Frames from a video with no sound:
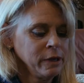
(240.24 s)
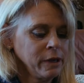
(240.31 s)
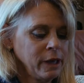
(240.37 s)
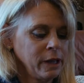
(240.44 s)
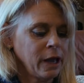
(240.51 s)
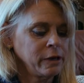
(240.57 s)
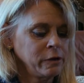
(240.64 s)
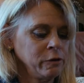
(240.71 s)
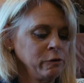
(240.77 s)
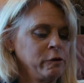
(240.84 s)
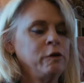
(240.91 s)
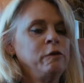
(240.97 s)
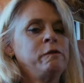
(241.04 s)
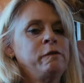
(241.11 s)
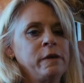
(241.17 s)
And I do
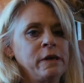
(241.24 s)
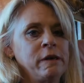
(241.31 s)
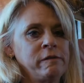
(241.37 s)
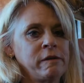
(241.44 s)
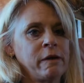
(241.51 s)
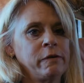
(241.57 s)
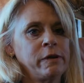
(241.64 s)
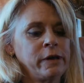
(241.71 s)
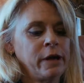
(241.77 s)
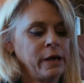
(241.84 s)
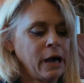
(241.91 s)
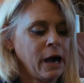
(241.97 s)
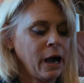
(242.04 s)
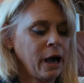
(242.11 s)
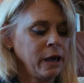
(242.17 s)
use these every
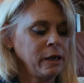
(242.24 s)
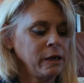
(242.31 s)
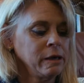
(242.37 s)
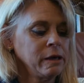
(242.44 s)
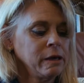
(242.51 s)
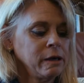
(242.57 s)
day. I